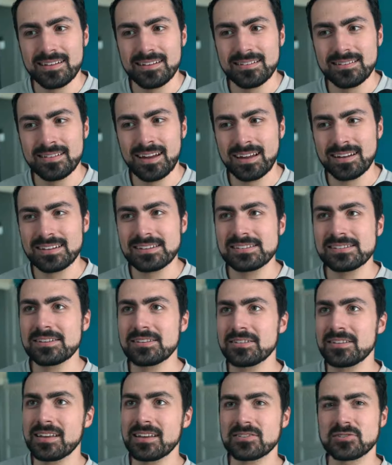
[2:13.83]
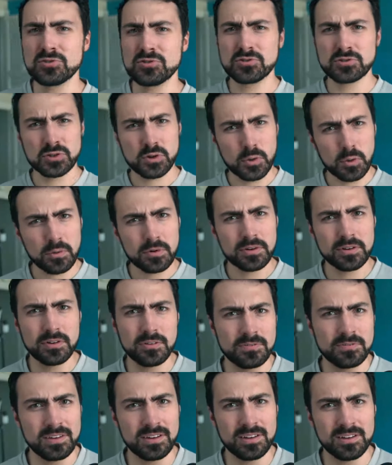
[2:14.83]
not necessarily a tutorial
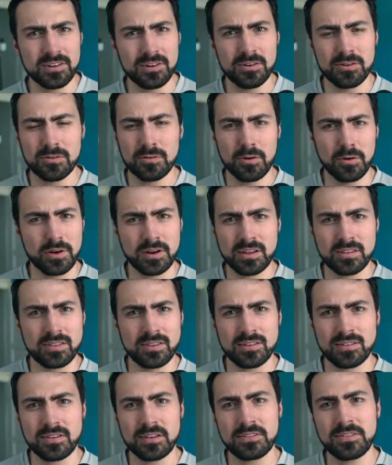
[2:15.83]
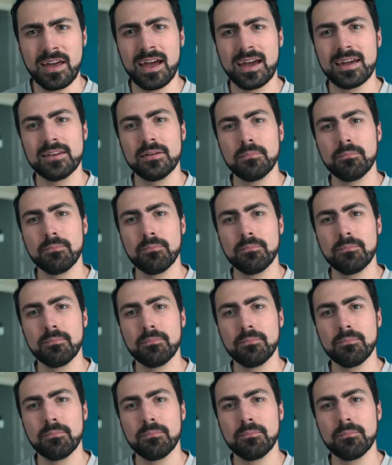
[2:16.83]
video or anything like that,